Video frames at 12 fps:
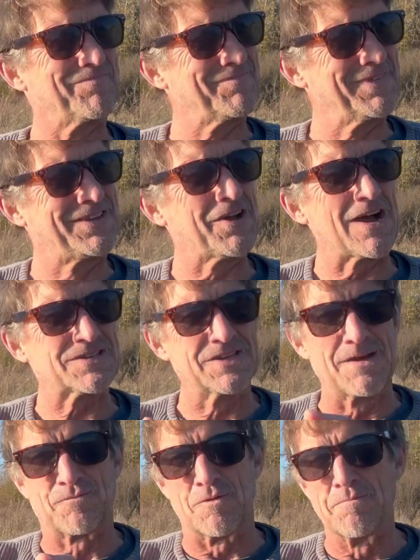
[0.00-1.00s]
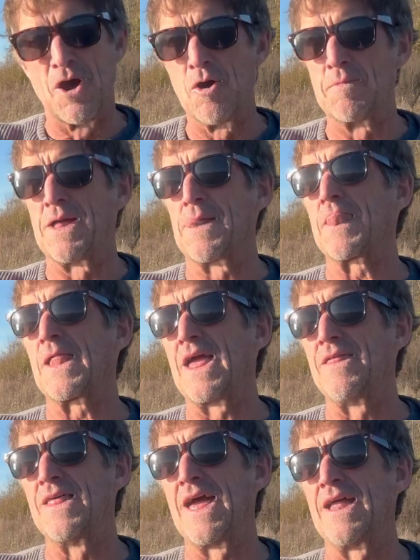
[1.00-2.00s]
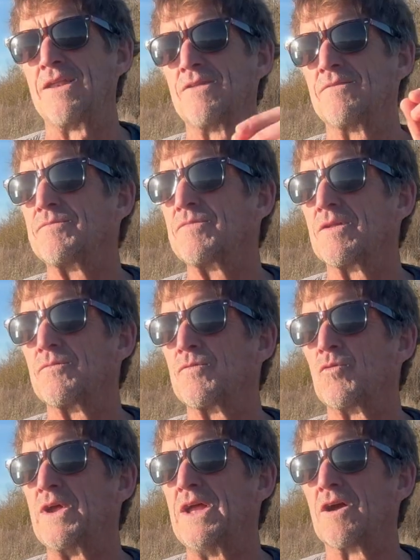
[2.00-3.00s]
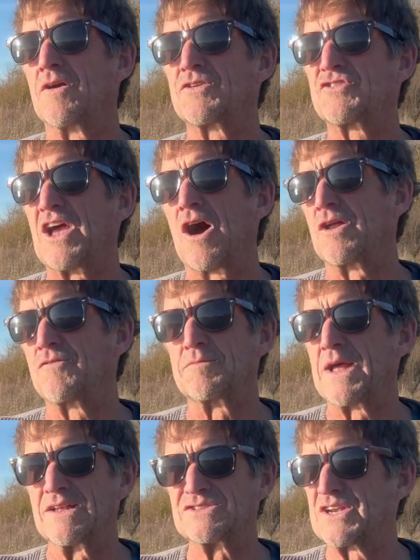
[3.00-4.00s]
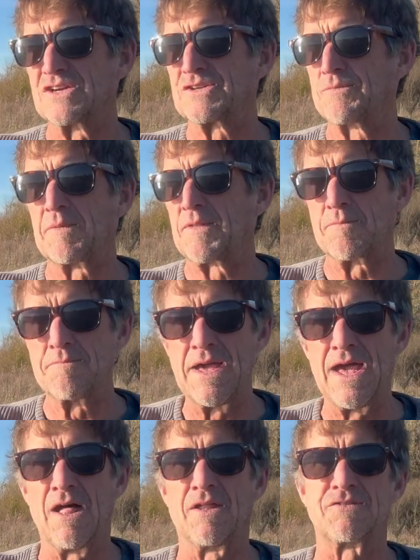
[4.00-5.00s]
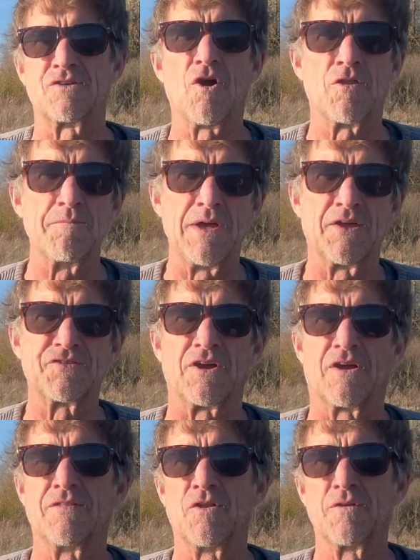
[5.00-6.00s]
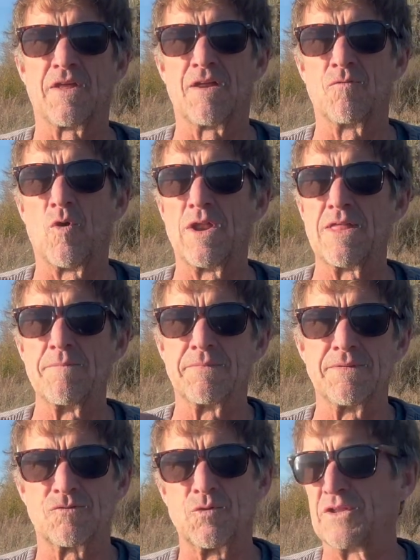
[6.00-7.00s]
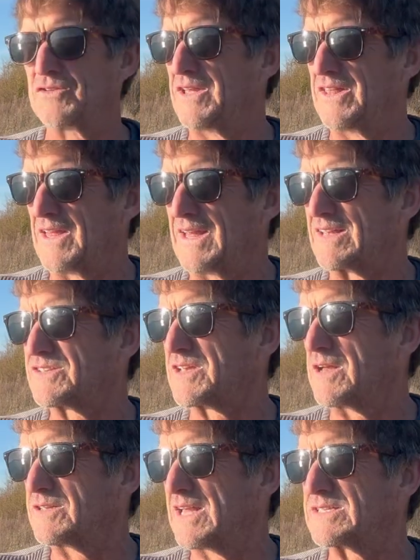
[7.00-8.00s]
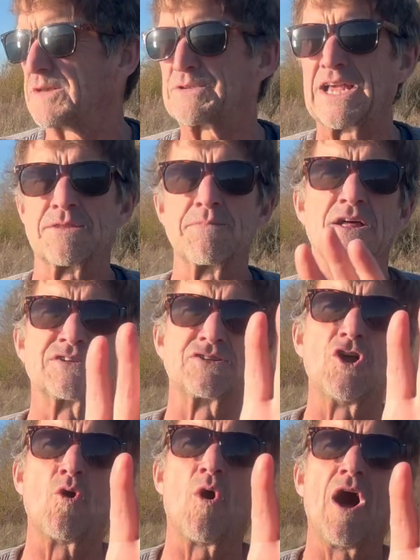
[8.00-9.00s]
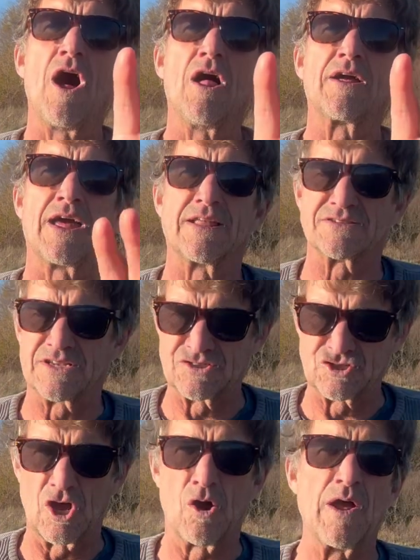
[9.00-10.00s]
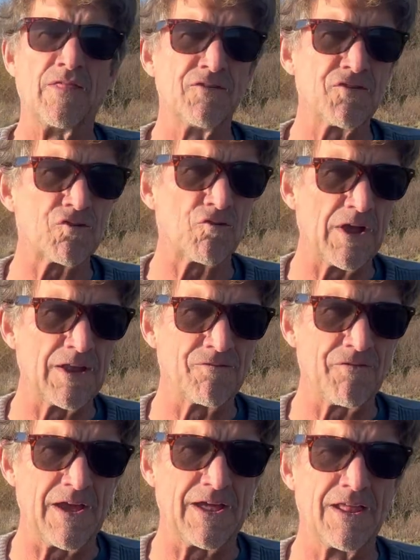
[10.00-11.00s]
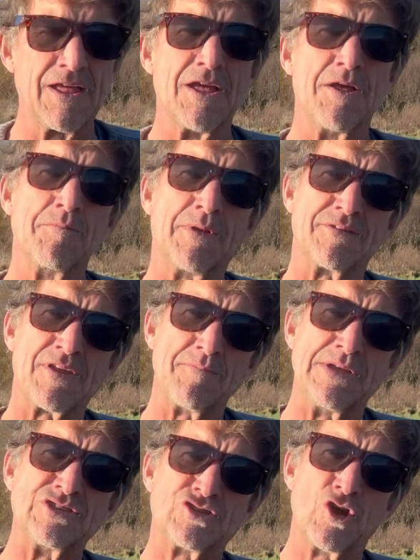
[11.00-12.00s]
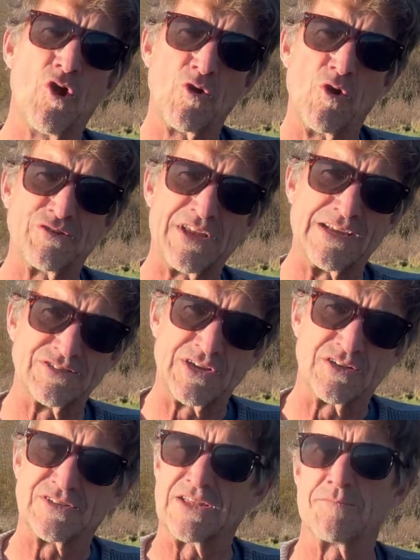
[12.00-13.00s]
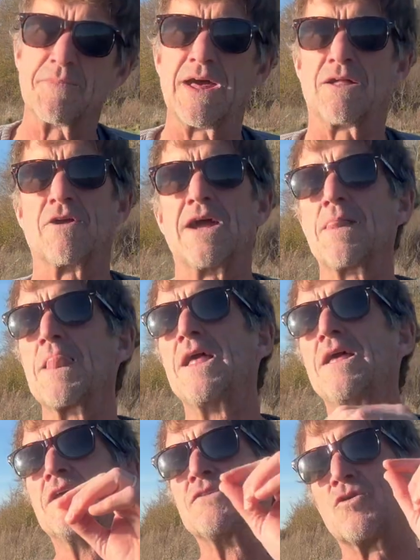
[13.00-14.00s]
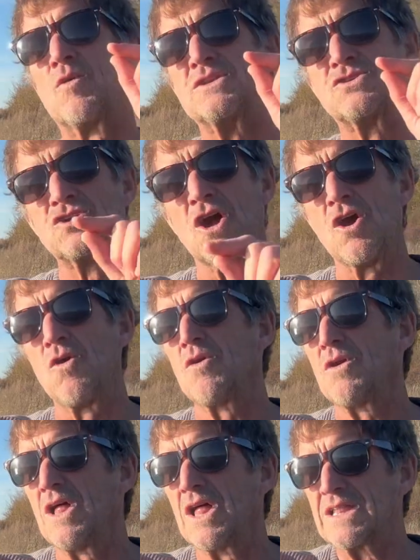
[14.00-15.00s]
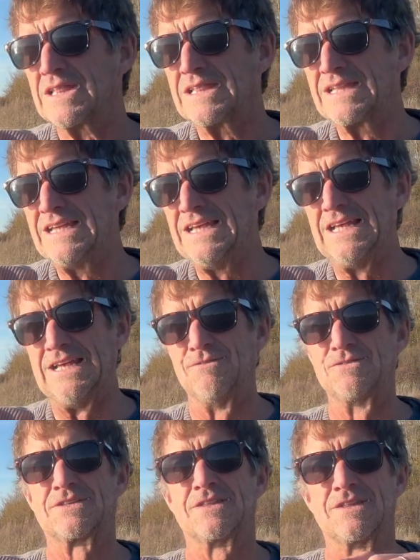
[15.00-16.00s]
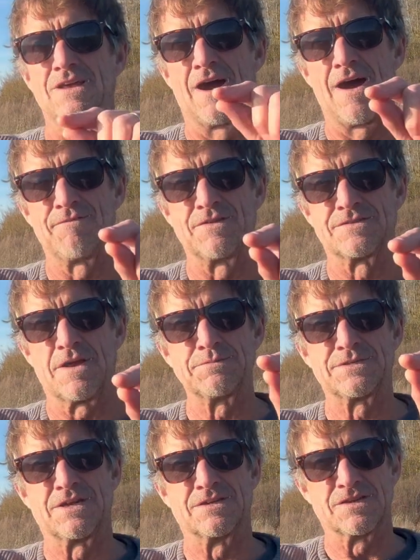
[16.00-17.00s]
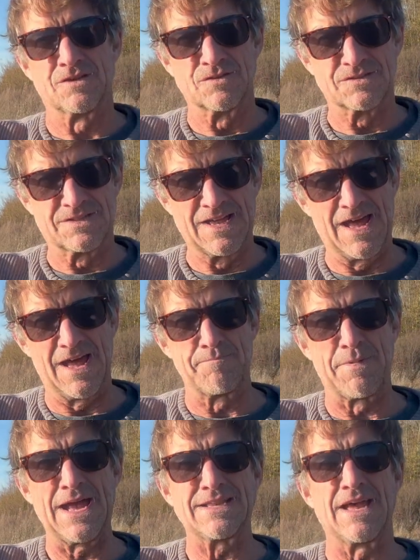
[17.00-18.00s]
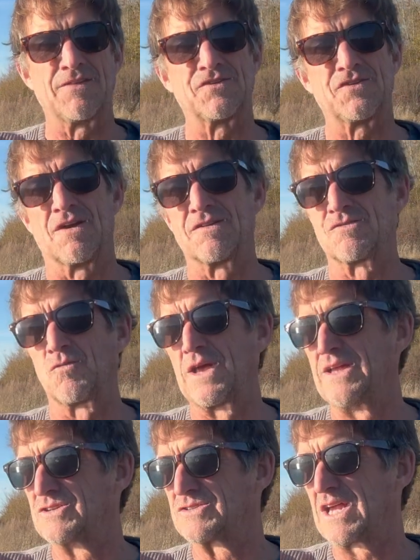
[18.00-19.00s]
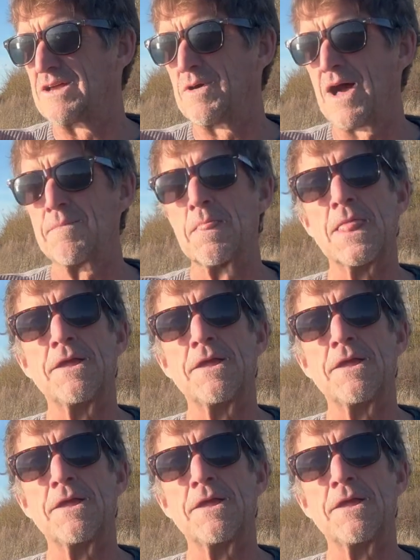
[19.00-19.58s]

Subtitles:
he talks to them for a moment, and then we hear shouting from downstairs something about the mail. And he's like, oh, the mail's here. And one of them, Tweedledee, I think, gets up to get the mail. He says, no, I'll get it, says Joe. And this is creating fate because that means Joe goes downstairs to get the mail, right? So when Joe leaves the office upstairs and goes back down the stairs the way he just came up